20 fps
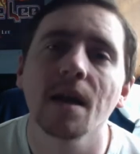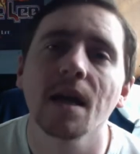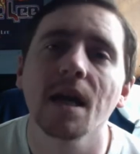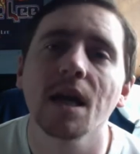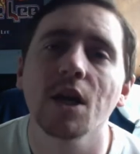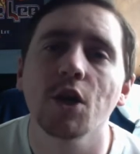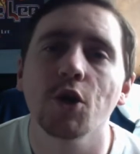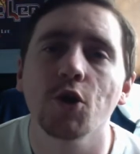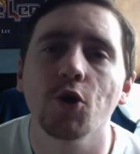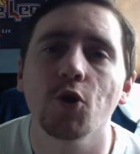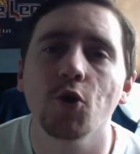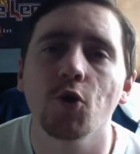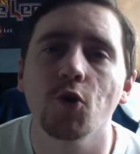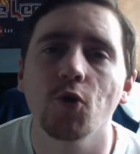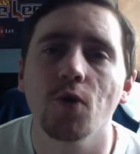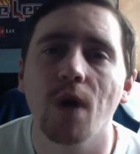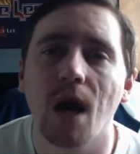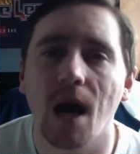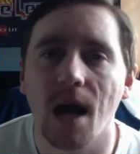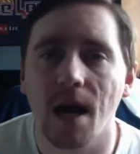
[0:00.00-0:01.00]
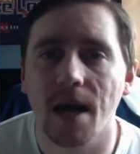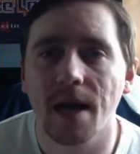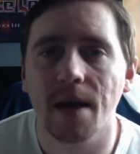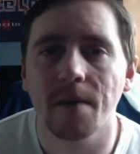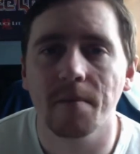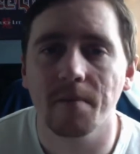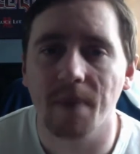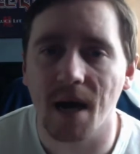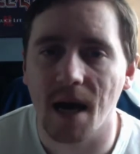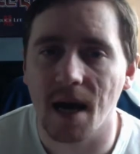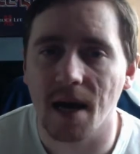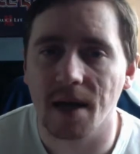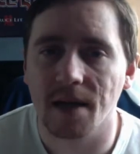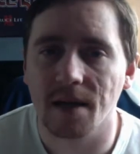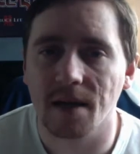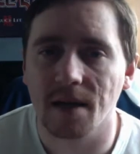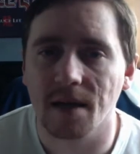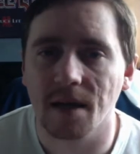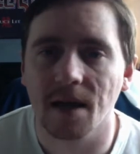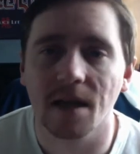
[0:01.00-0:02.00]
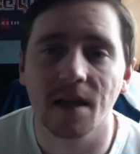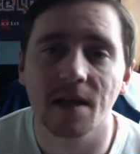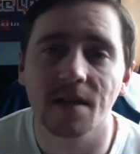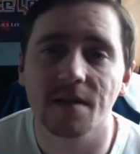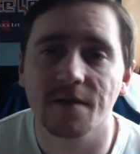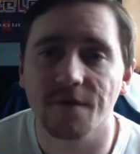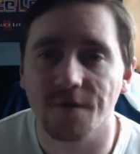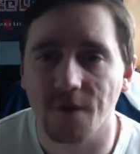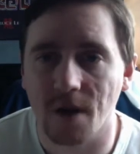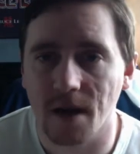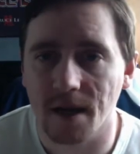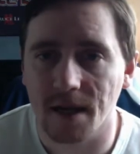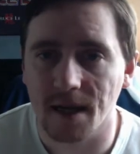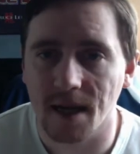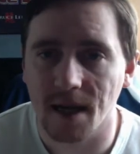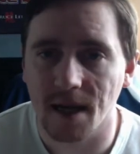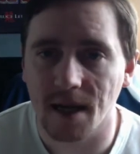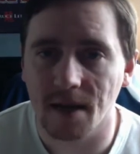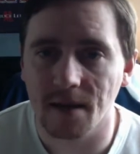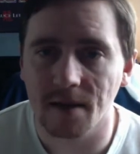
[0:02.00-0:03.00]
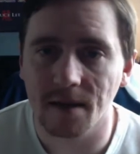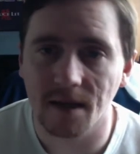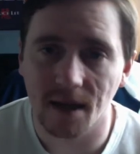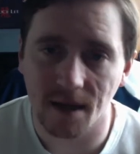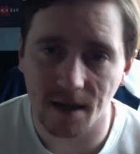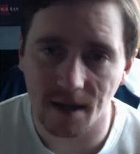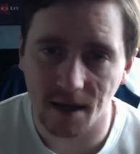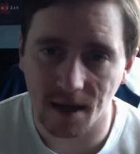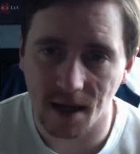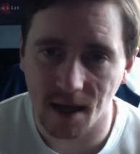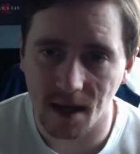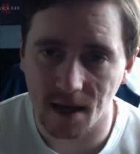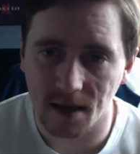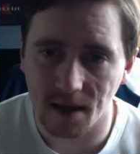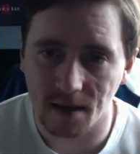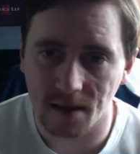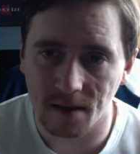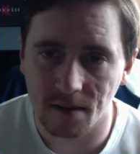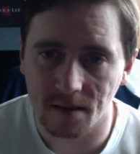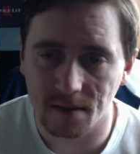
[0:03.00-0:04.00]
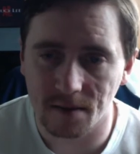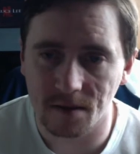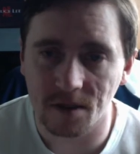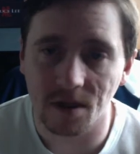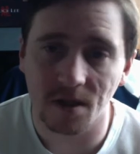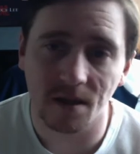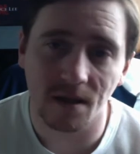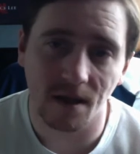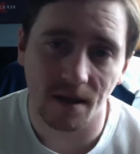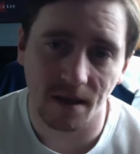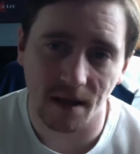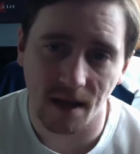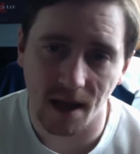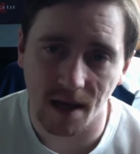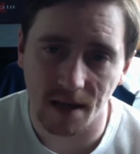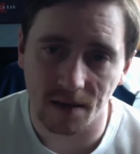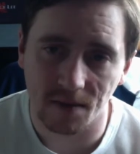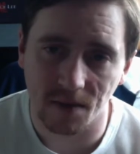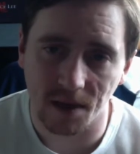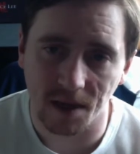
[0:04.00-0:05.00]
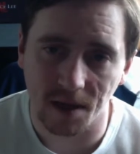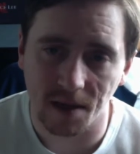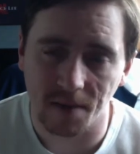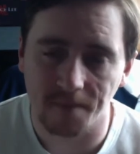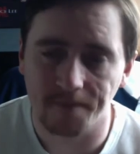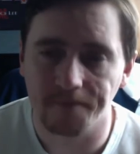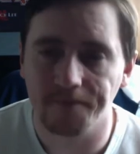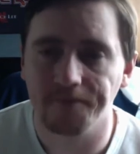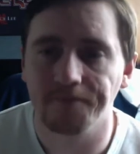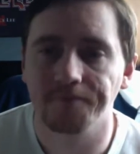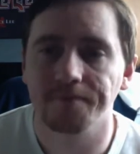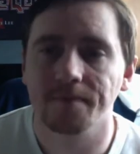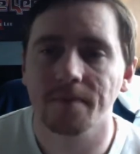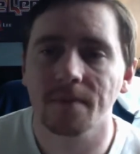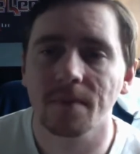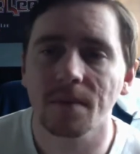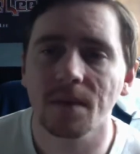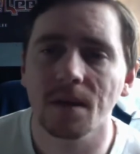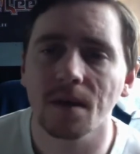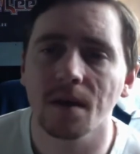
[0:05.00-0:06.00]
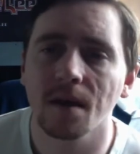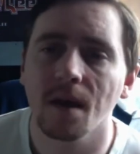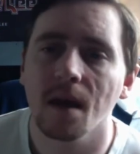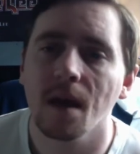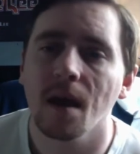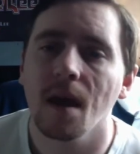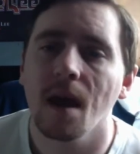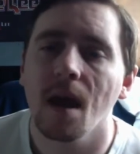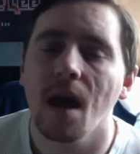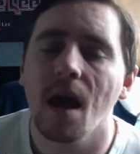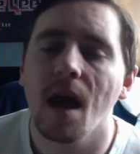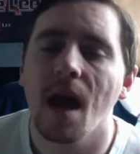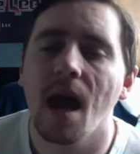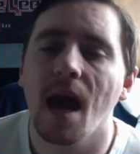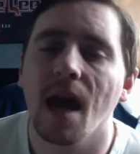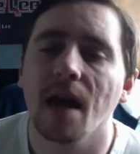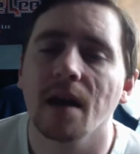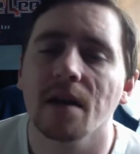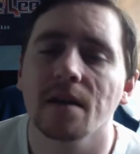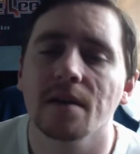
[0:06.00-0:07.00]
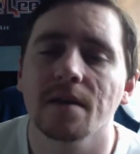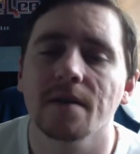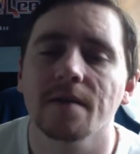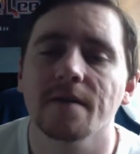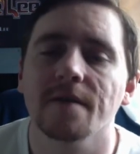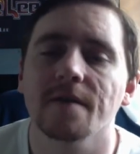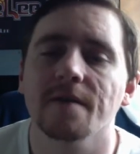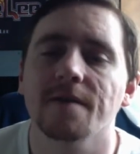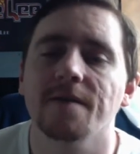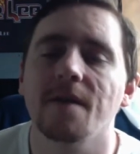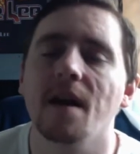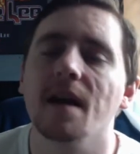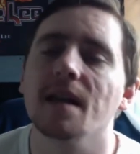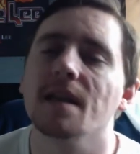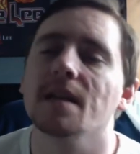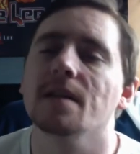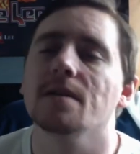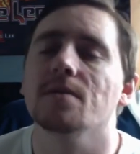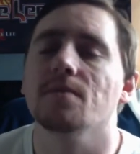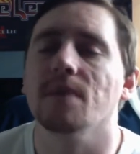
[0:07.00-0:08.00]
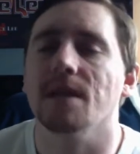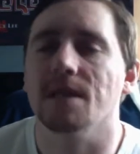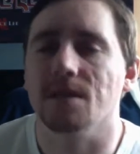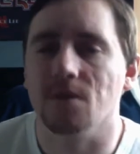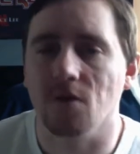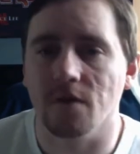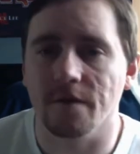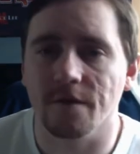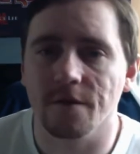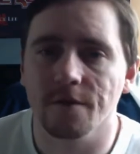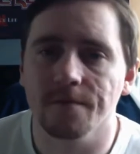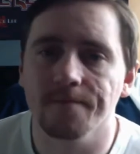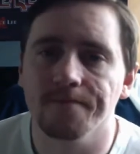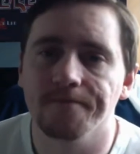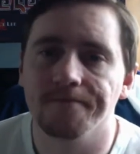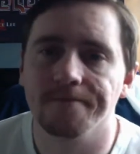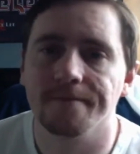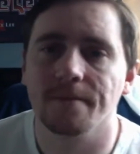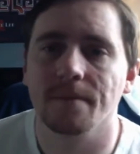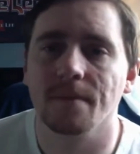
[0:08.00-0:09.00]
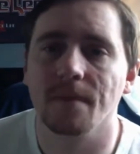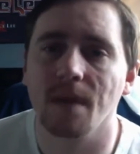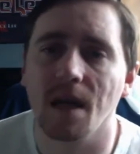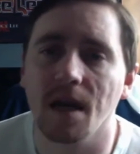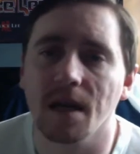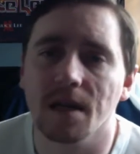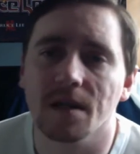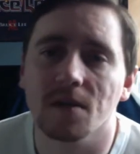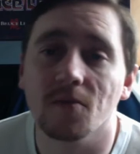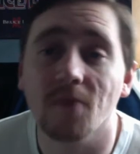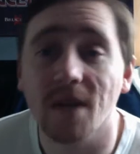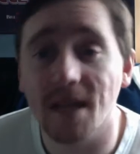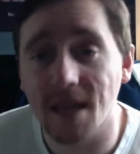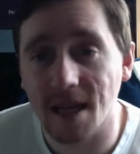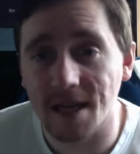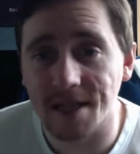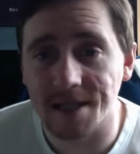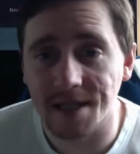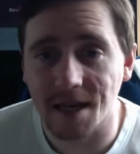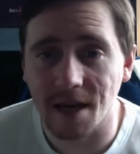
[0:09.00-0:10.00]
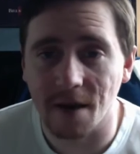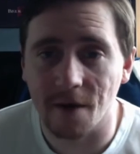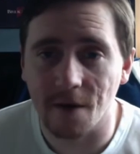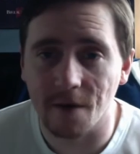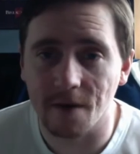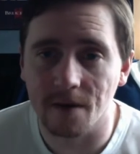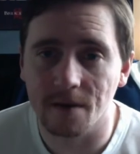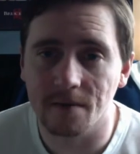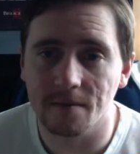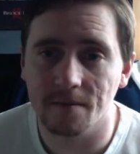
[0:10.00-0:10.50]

Hello, I am back. It is Friday, yet again, just like last week. And finally, the week's over, and the weekend's here.